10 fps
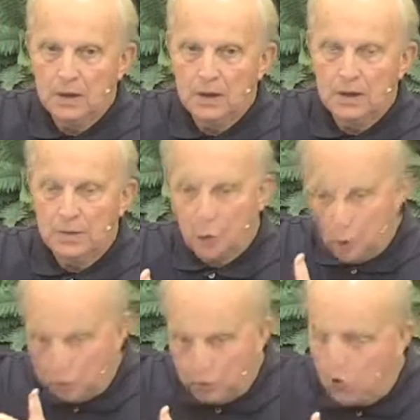And the
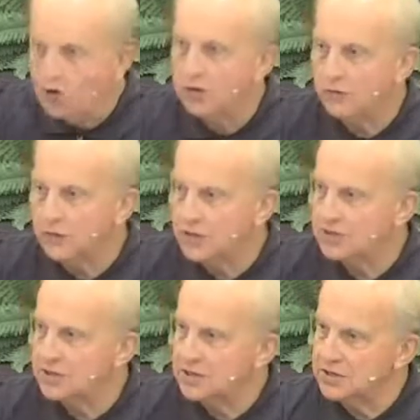whole point of
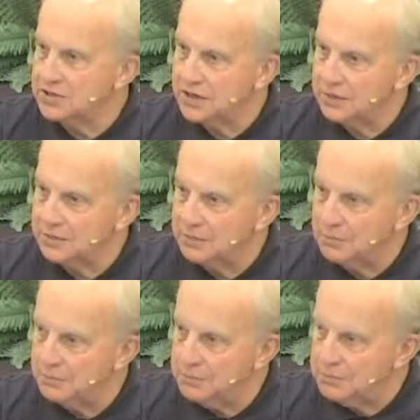this is that
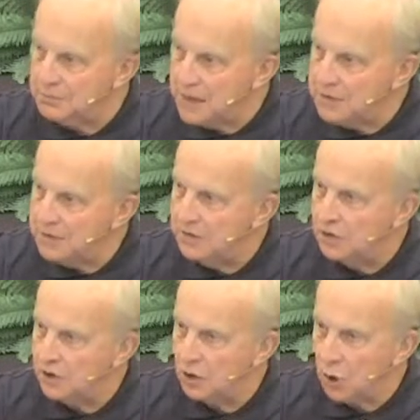maybe
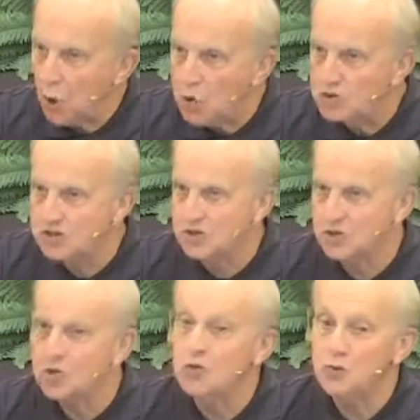the
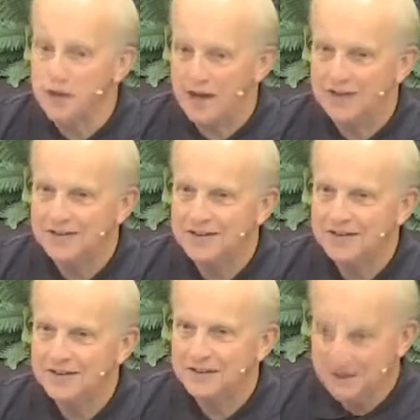closest to that
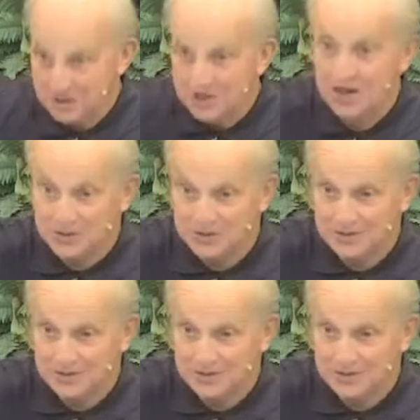is us.